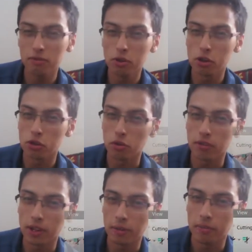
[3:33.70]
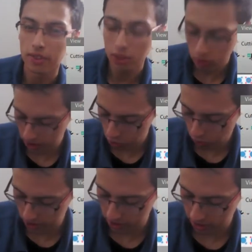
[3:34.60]
voiceover. This one is
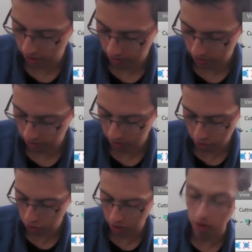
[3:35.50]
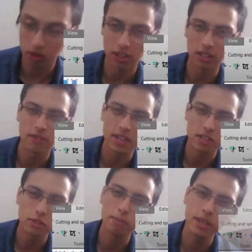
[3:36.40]
quite silly. They shouldn't call it advanced.
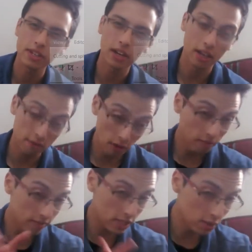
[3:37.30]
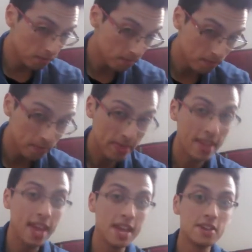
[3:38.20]
It's basically, if you have a video,
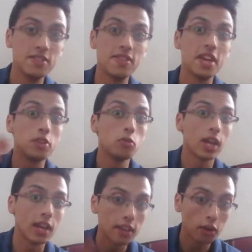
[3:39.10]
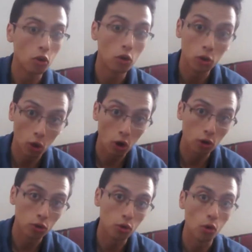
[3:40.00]
then you can record
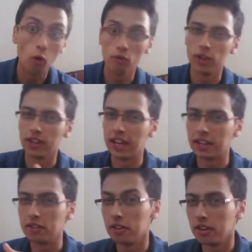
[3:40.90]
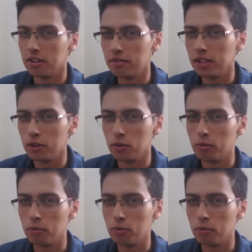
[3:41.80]
audio over that video.